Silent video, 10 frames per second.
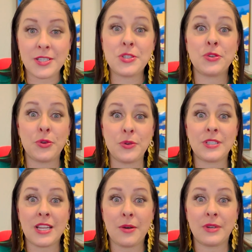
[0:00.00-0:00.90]
So who
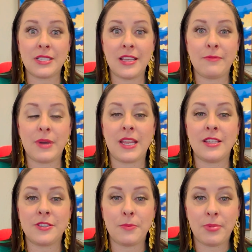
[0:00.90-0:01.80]
does not want to save
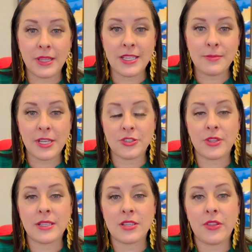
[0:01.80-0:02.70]
money? So please make sure
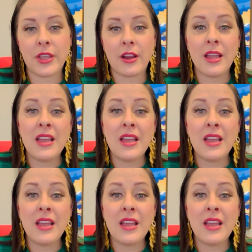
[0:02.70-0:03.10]
that's on there.